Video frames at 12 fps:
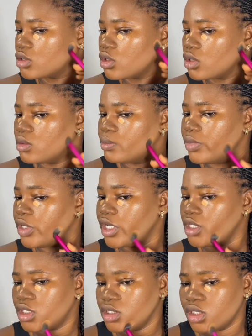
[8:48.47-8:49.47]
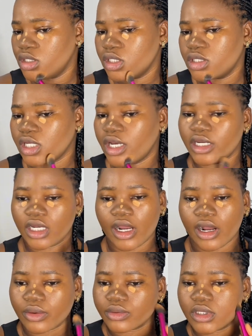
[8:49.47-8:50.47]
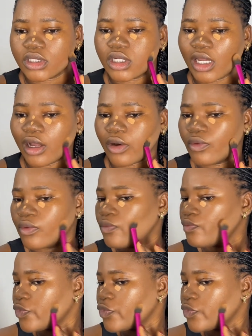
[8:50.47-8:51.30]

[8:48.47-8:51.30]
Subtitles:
done blending this side out now,